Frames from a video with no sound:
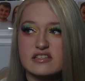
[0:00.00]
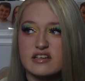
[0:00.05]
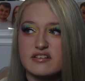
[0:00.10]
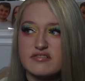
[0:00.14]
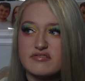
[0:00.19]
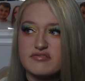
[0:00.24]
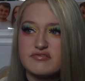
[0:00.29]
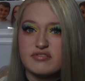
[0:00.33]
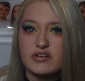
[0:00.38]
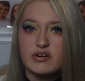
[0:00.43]

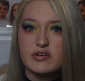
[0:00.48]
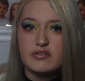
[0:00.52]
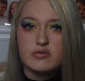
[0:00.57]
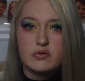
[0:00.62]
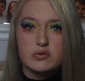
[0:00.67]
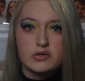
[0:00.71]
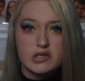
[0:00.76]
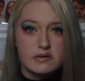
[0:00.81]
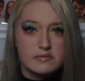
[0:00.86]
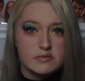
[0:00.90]
like 3 or
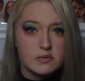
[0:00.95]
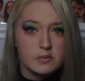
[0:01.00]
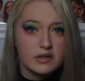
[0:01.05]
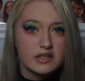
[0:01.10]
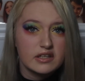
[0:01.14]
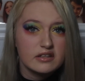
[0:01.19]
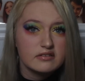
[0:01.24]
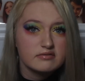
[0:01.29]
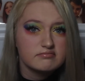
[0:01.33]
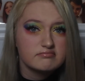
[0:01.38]
4 times a
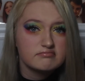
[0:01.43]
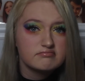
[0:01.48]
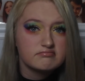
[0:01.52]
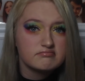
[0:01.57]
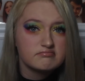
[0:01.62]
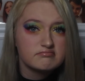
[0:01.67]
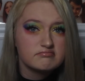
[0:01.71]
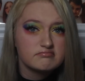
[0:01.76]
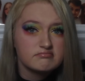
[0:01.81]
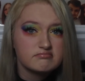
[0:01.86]
week.
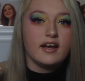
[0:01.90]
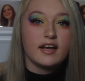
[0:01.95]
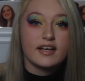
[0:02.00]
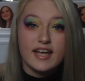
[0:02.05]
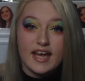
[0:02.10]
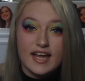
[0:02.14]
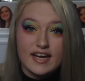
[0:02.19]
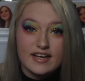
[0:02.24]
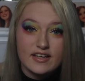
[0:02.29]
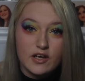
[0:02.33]

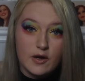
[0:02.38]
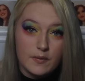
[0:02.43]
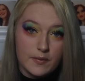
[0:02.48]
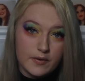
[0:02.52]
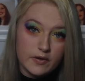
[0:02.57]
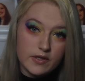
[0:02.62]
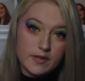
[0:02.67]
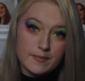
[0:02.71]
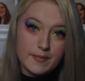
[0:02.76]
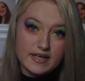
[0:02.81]
Again,
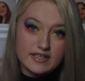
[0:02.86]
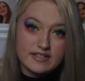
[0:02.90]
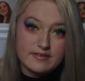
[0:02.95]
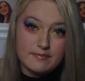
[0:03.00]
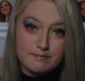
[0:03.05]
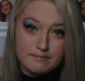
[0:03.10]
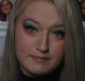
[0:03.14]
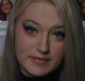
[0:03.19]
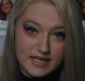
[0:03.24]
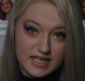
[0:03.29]
going on the base of
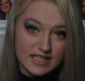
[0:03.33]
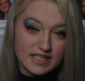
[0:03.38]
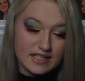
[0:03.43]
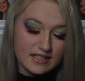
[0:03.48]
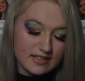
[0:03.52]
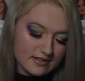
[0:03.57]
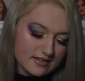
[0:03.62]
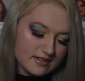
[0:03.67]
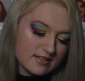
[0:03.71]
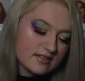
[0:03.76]

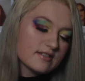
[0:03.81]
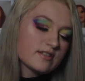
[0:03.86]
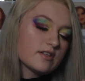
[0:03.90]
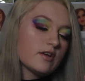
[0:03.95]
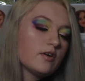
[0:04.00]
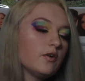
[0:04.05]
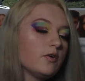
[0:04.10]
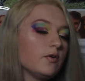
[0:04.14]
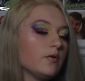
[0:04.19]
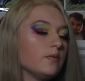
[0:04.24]
minis,
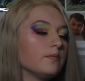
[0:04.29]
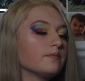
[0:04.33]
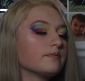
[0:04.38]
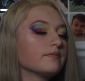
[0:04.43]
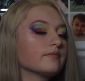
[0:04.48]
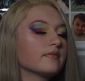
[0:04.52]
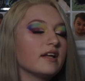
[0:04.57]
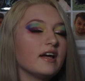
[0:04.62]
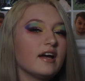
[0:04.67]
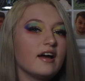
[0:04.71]
so
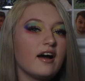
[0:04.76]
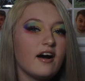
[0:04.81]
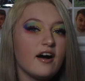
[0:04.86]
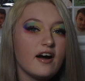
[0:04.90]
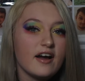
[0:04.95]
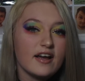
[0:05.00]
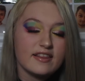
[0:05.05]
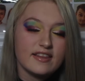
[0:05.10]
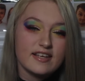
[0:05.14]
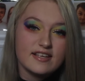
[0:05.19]

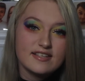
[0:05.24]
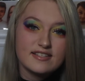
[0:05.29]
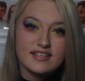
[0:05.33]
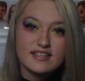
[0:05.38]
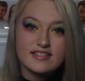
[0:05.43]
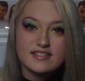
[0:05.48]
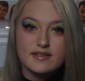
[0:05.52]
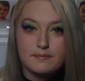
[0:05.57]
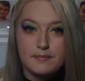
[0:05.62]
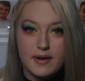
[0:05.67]
this
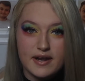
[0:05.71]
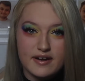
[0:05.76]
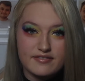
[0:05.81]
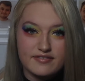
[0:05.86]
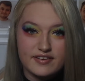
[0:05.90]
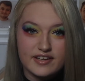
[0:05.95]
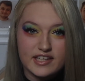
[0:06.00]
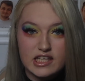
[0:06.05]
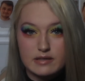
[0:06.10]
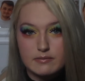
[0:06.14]
is the
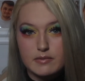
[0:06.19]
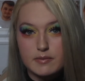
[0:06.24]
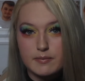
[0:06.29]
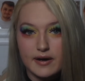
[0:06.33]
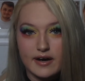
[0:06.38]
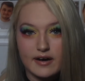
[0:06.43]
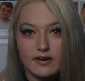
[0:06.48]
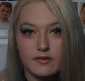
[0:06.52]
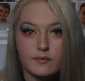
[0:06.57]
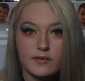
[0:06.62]
Benefit Gimme
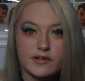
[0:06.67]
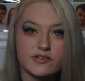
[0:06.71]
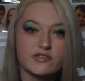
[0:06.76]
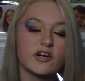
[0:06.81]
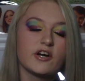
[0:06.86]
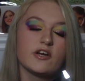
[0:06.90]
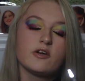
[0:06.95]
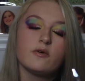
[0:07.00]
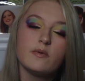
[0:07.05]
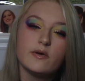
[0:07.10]
Brow, which
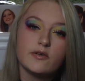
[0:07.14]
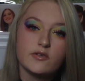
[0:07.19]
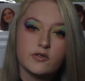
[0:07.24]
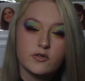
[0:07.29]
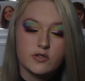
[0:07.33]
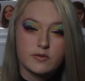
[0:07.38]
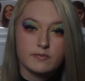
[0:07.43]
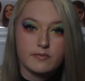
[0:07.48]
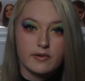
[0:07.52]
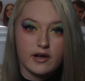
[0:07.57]
I always
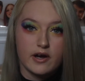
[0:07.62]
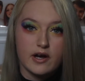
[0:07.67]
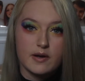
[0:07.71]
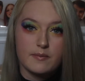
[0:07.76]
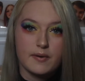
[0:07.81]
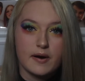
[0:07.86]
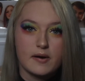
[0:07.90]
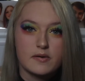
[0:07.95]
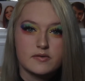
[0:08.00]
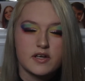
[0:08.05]
use on my
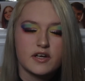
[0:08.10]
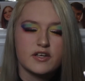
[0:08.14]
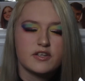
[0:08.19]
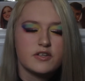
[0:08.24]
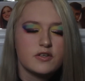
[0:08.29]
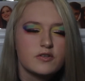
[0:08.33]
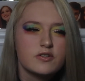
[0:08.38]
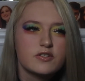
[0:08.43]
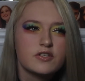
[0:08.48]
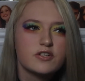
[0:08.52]
eyebrows. I
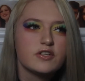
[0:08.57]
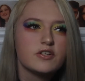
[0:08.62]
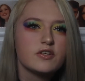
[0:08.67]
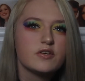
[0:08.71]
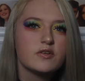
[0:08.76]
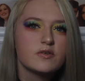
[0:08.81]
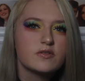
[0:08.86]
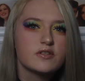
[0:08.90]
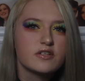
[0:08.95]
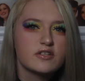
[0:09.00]
used to
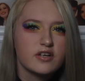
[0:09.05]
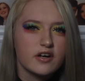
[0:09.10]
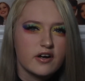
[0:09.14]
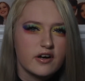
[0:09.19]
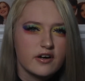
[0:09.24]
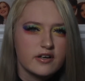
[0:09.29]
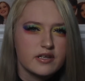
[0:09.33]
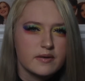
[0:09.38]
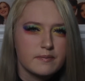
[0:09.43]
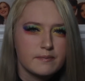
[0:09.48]
use the
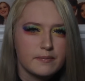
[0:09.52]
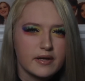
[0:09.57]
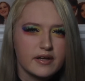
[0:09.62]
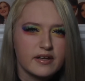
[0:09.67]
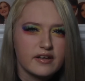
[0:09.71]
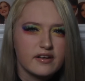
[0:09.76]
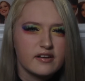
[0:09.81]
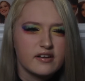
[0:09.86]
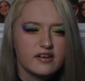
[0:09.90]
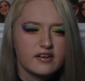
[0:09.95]
Tanya
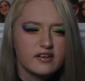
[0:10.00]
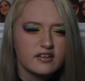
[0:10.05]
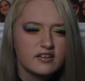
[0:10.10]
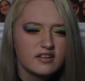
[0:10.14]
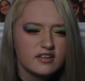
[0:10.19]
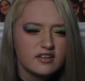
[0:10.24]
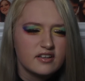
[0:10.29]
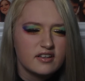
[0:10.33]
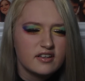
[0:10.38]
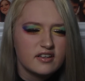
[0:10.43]
Burr
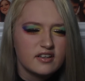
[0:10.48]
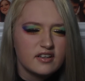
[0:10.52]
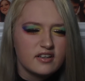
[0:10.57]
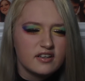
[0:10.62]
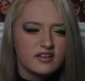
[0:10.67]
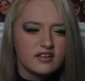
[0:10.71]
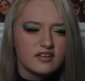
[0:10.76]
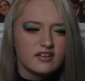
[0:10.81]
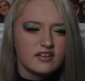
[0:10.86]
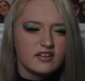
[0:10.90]

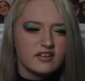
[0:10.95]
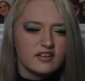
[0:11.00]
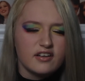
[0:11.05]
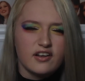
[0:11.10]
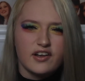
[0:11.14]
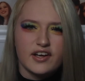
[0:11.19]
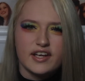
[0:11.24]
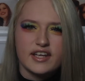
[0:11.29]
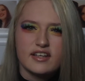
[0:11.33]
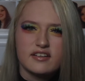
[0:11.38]

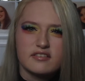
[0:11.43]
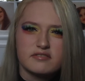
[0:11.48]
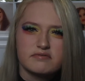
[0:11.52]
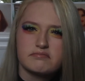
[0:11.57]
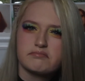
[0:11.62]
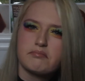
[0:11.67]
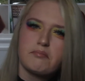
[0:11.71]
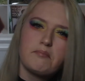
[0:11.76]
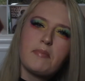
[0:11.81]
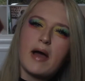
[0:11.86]
like
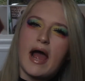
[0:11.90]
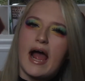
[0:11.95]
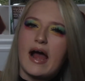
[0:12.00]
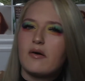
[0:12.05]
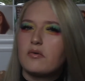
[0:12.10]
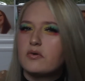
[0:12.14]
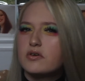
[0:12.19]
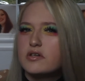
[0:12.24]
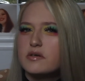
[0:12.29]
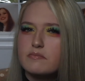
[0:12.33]

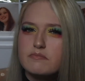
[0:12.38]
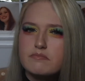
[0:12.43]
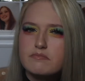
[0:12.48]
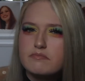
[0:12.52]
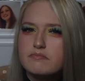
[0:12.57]
powder